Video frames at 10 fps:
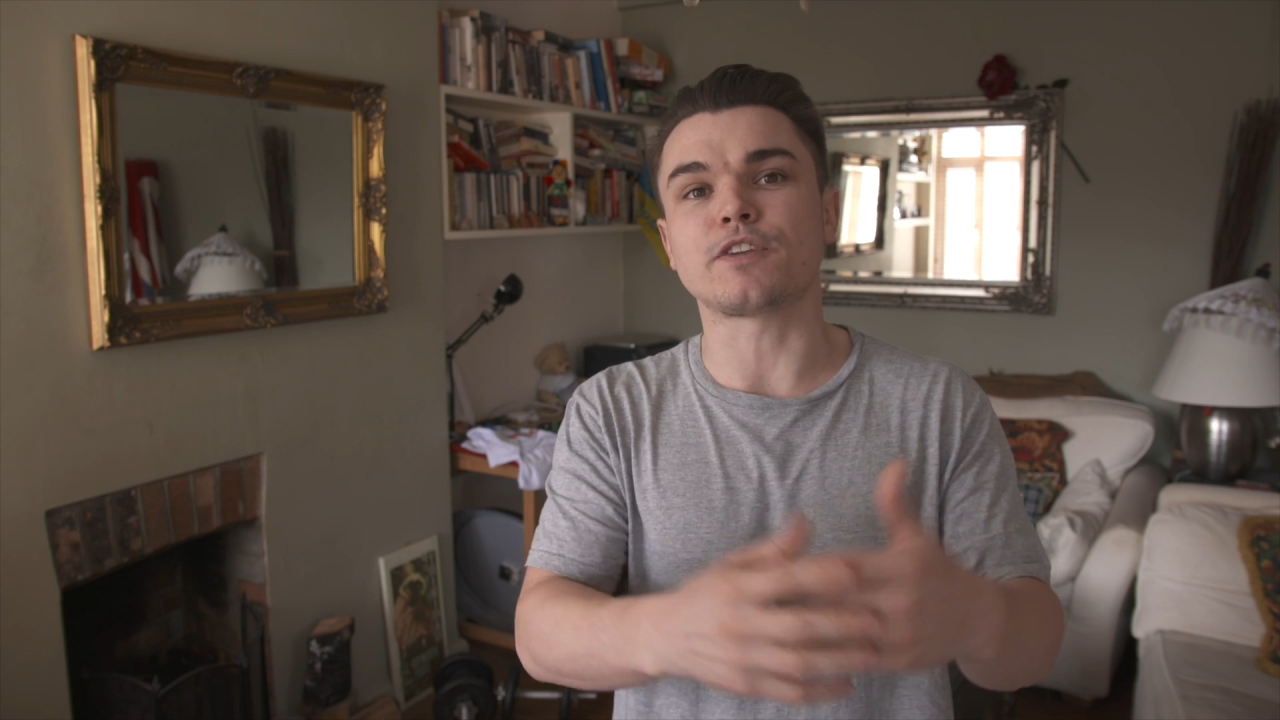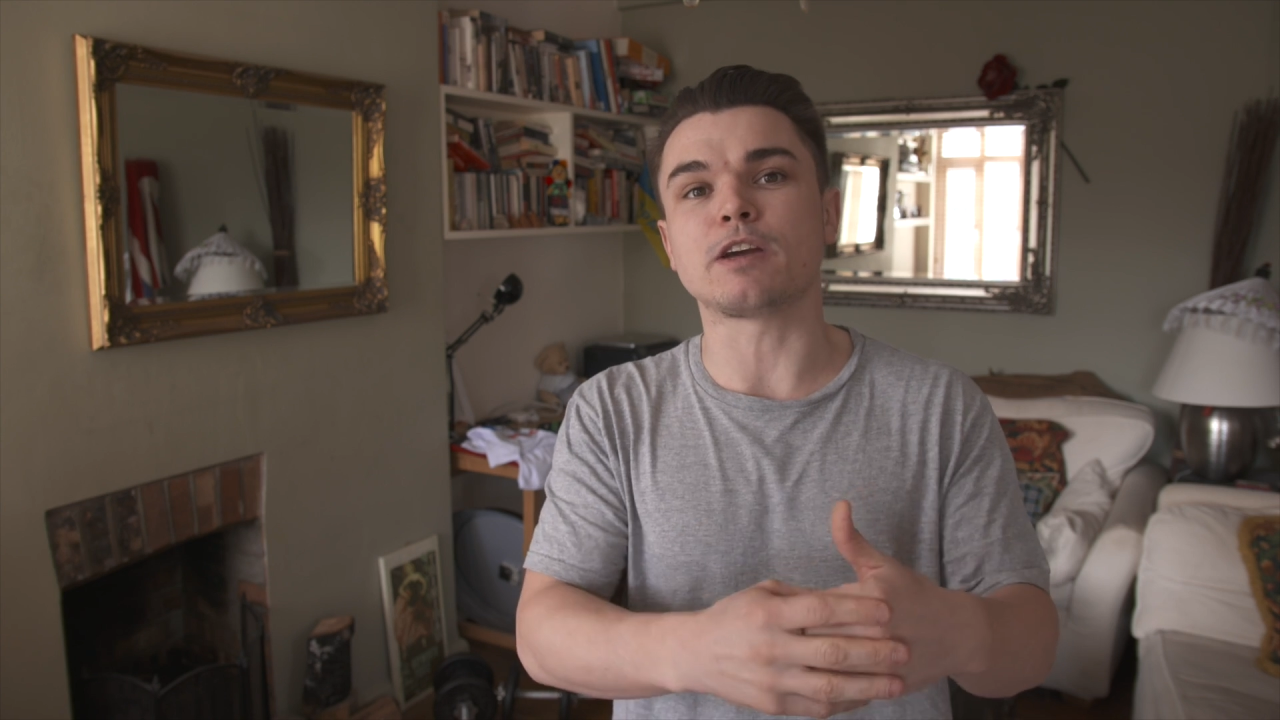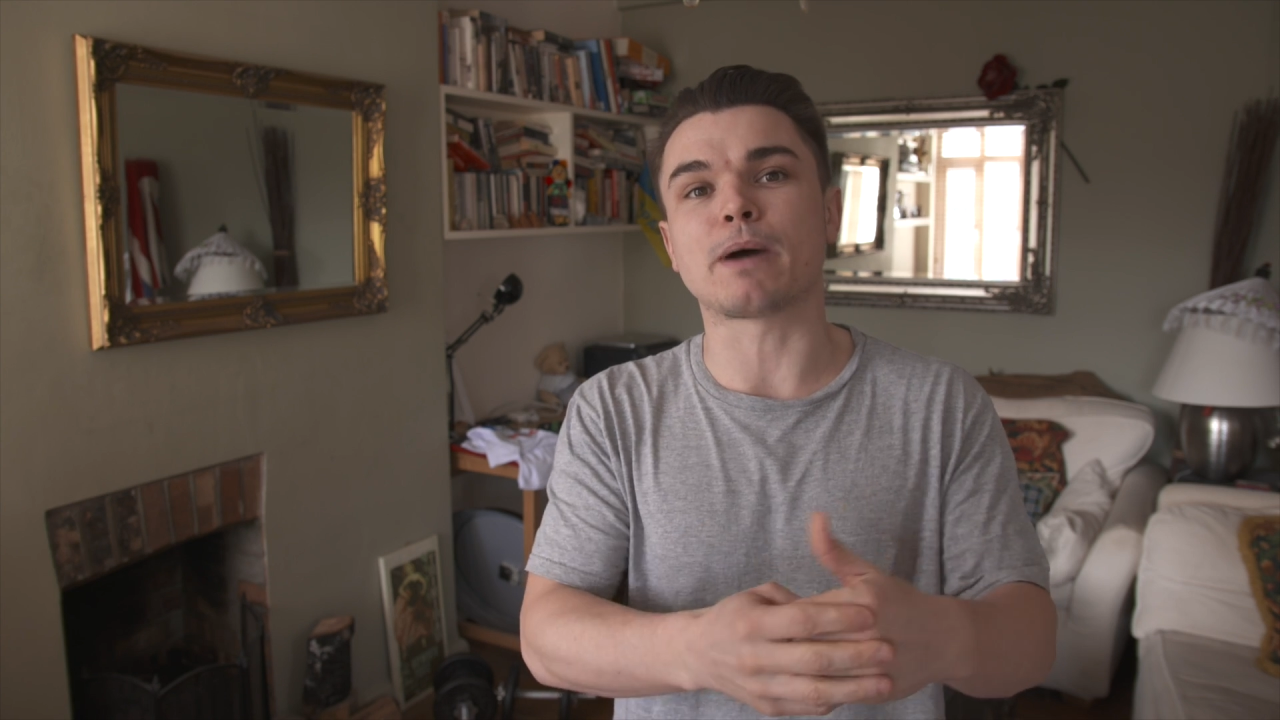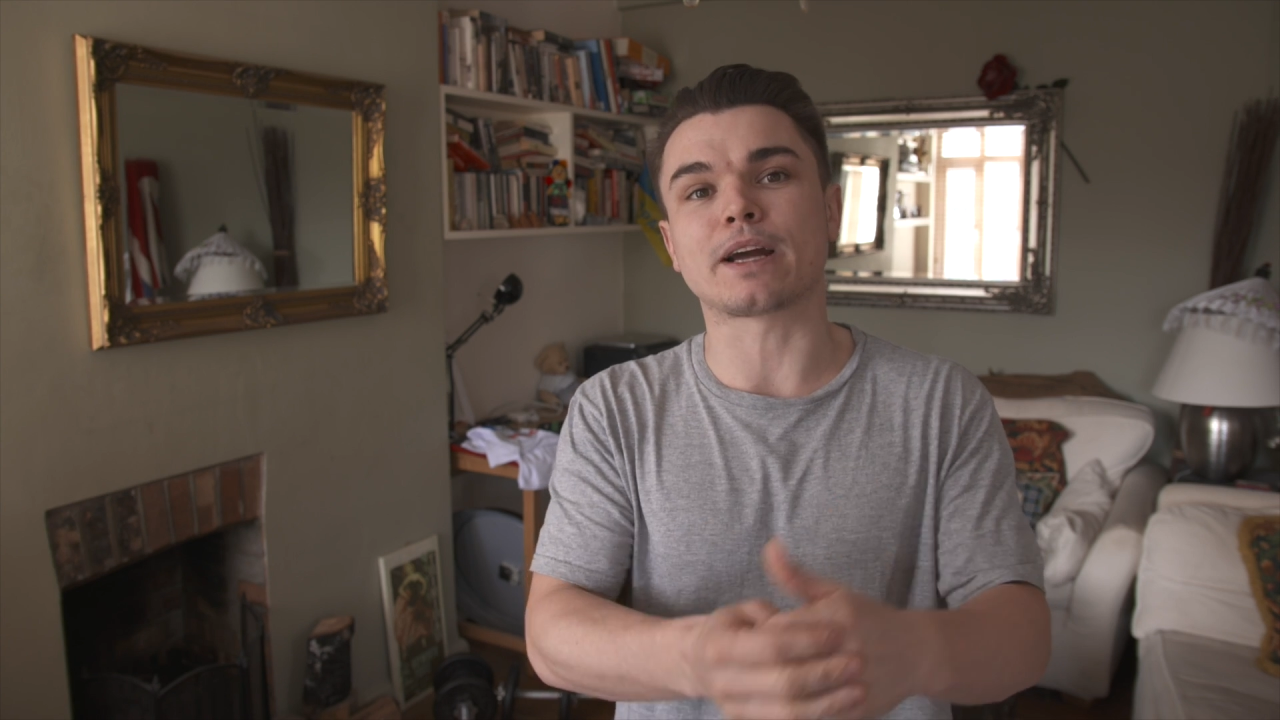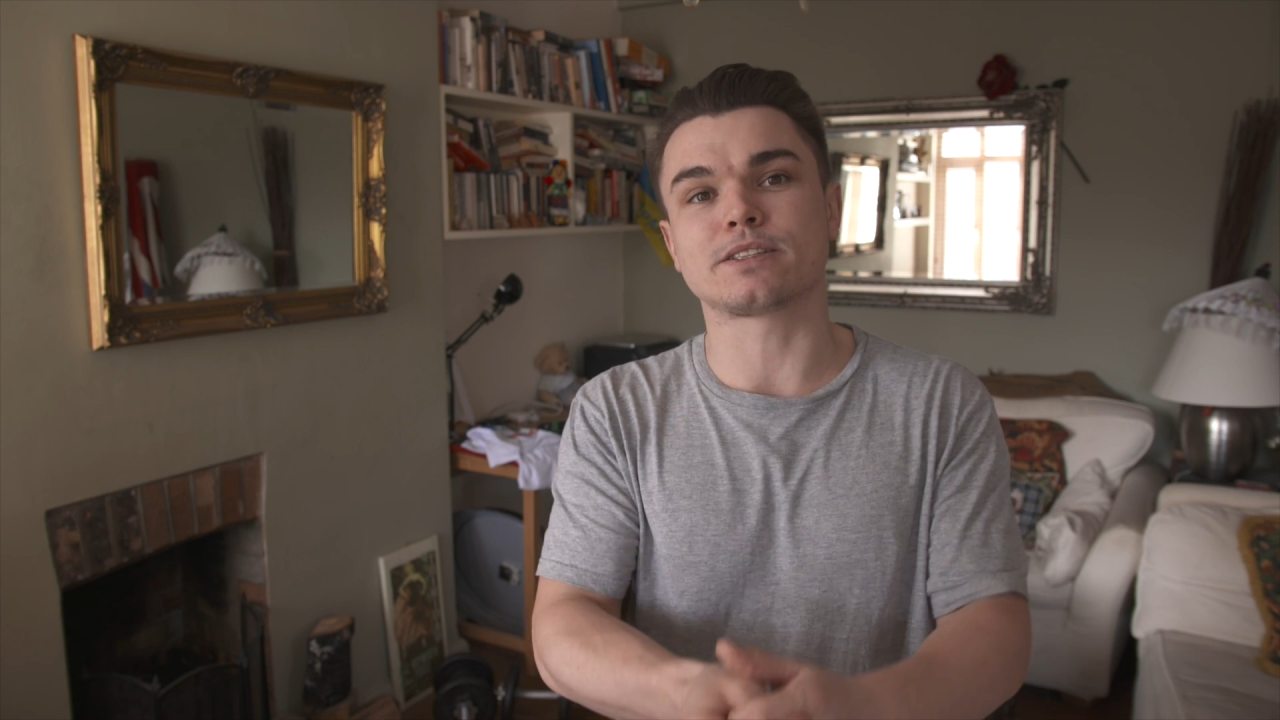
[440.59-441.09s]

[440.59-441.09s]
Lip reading: feedback